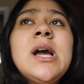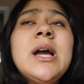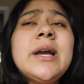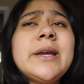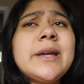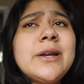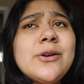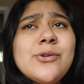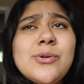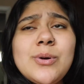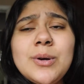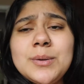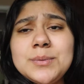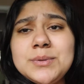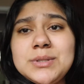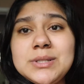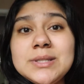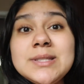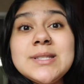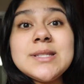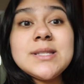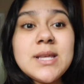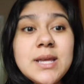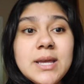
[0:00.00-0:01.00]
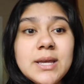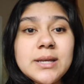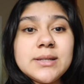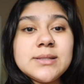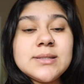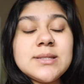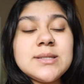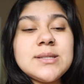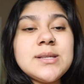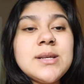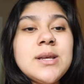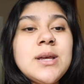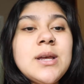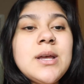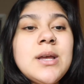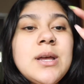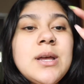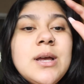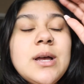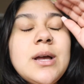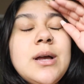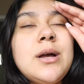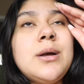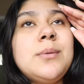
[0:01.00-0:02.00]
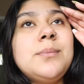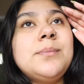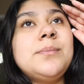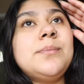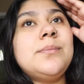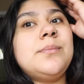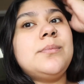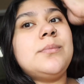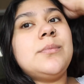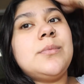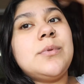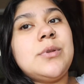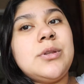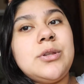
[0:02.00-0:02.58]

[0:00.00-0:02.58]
I can go up to six. Um,